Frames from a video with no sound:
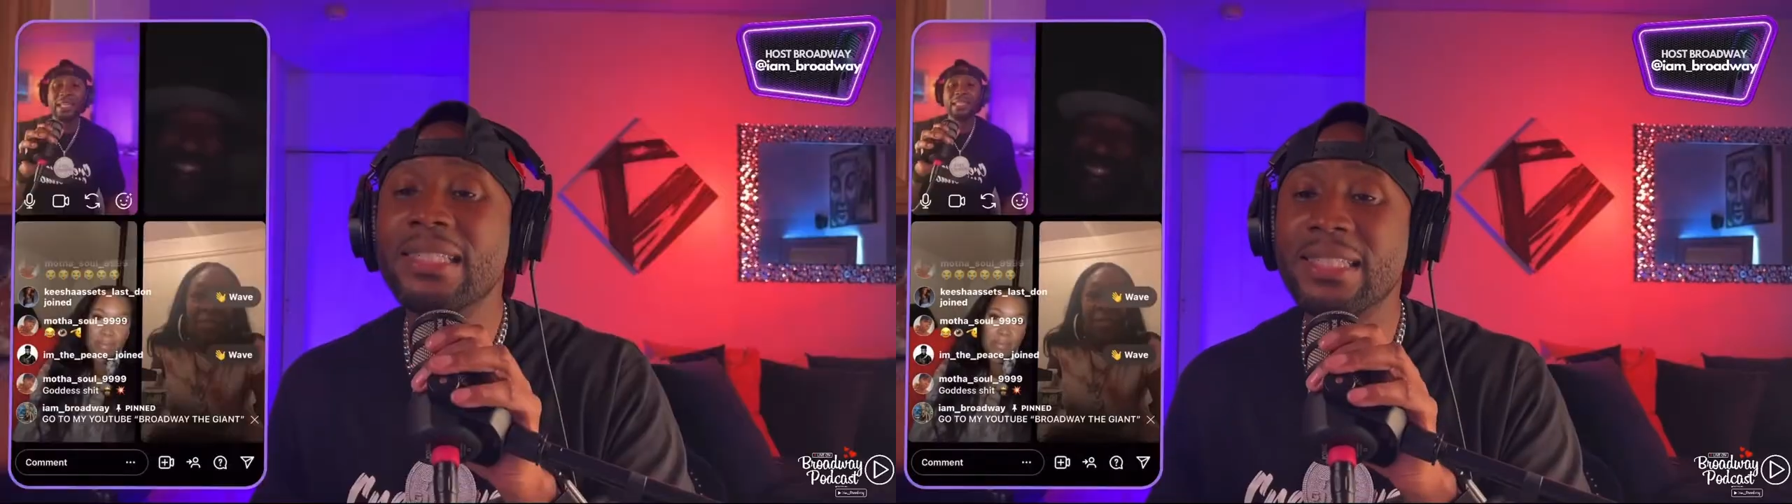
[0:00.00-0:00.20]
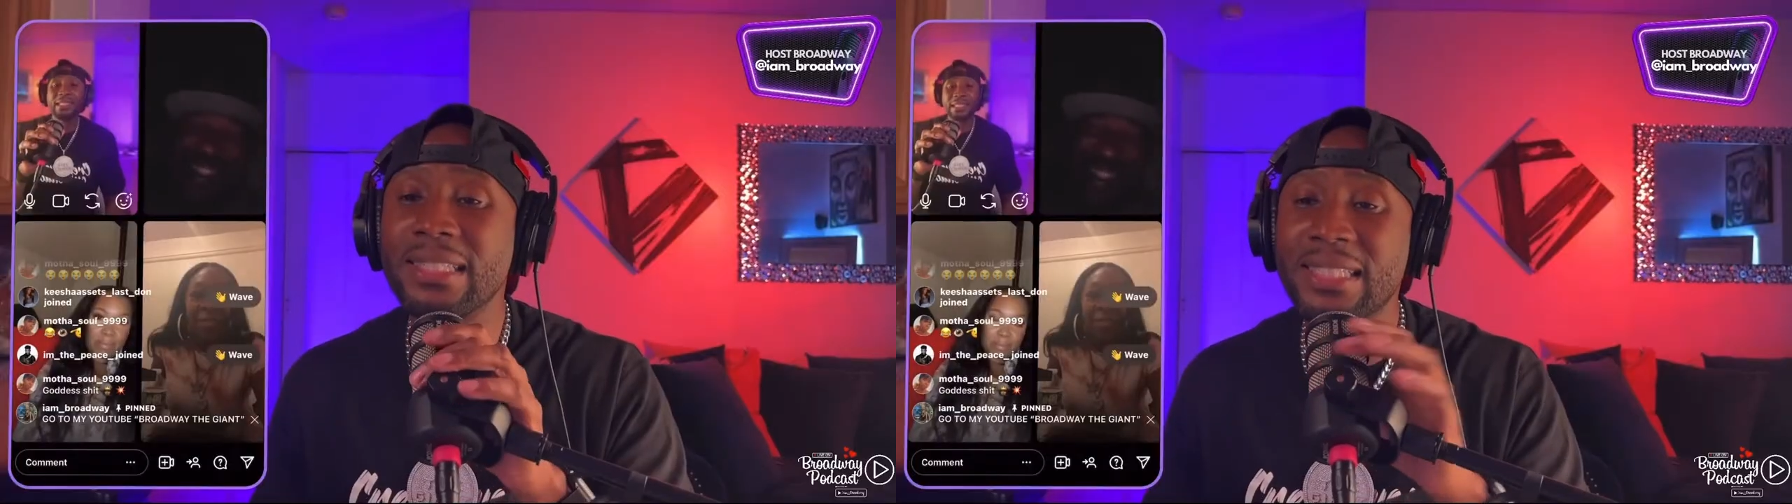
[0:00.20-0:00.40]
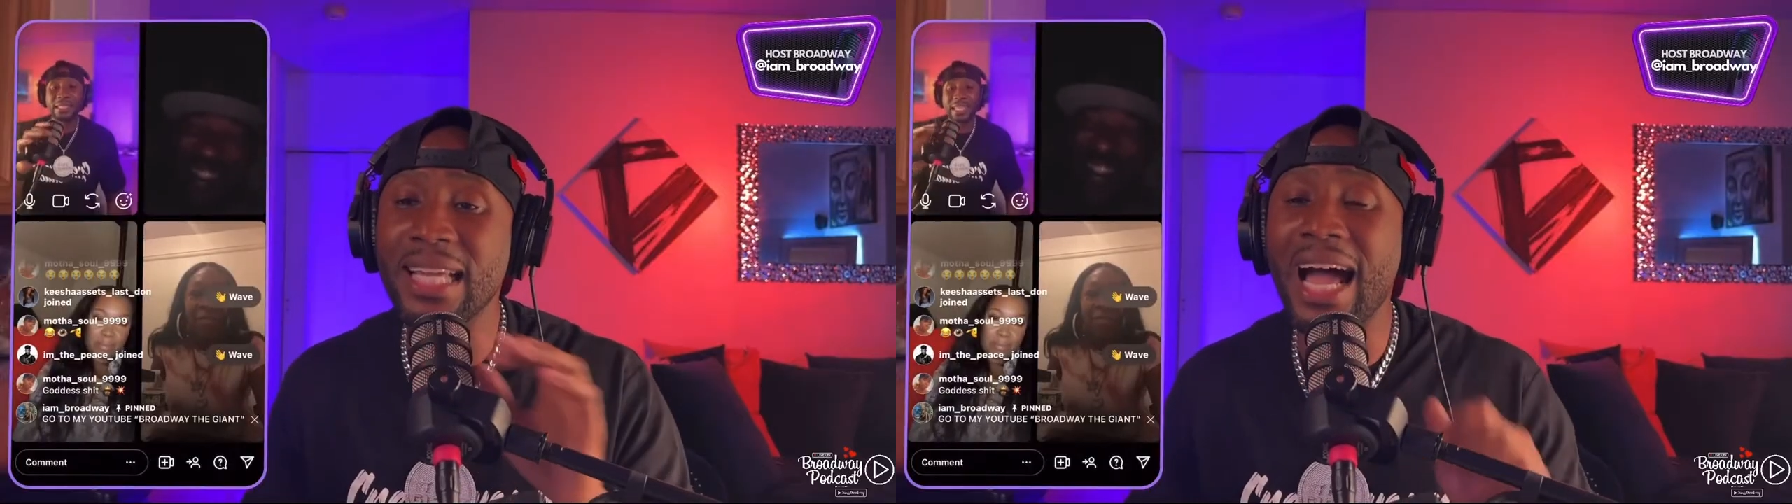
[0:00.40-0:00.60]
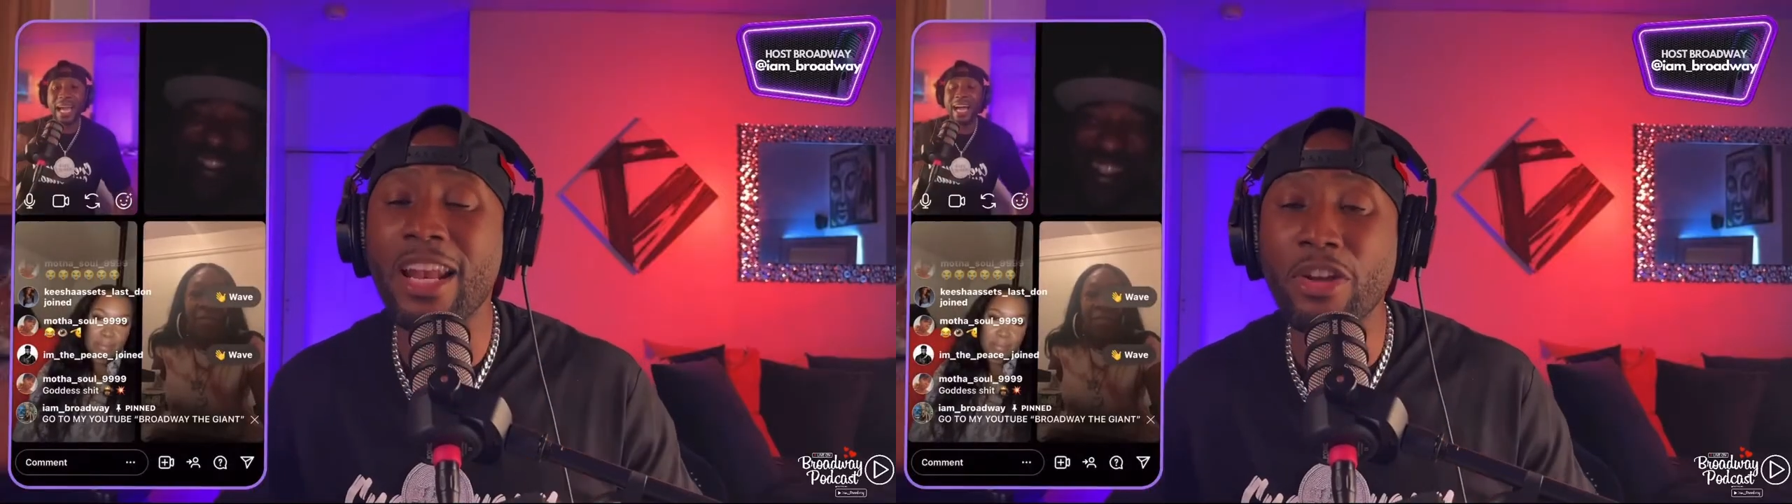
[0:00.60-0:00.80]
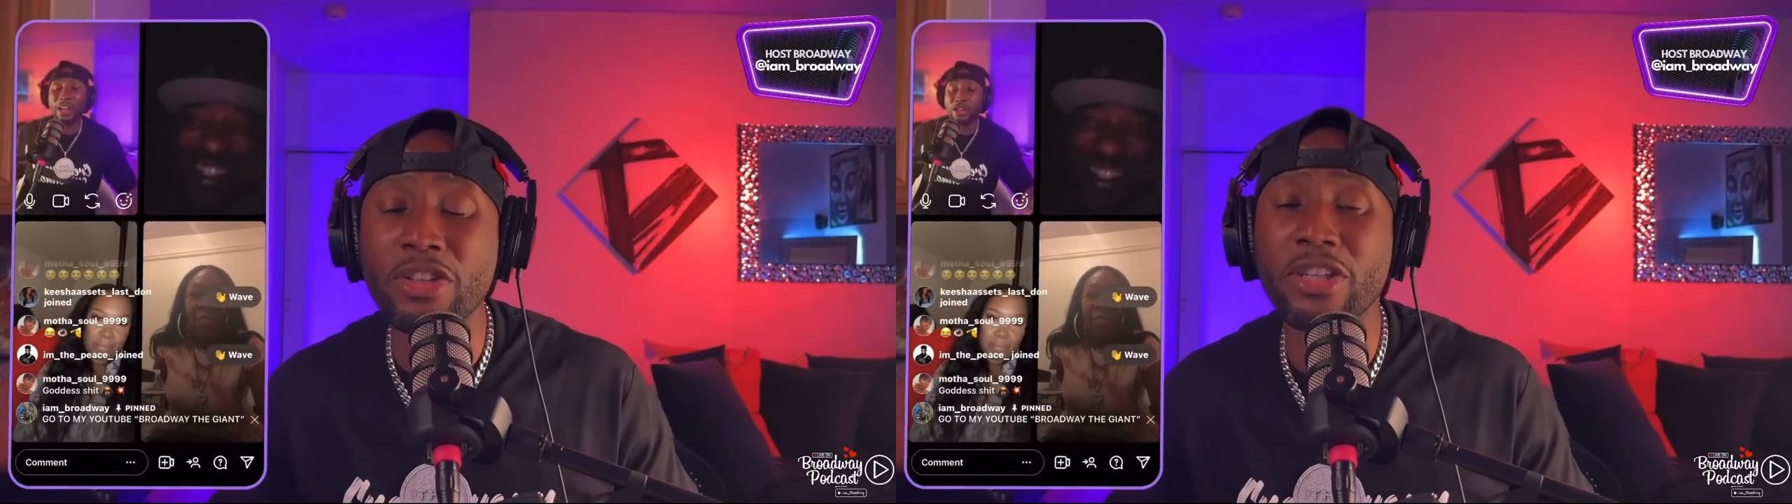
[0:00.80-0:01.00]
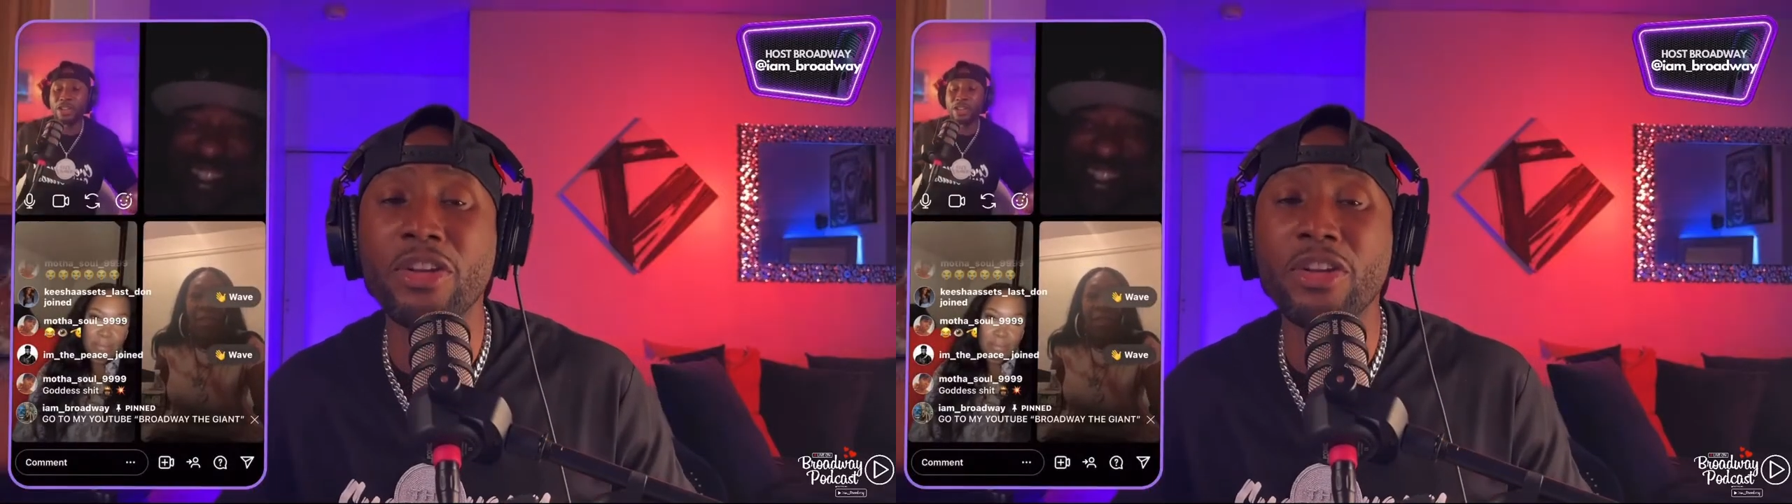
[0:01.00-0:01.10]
Sincere, I learned a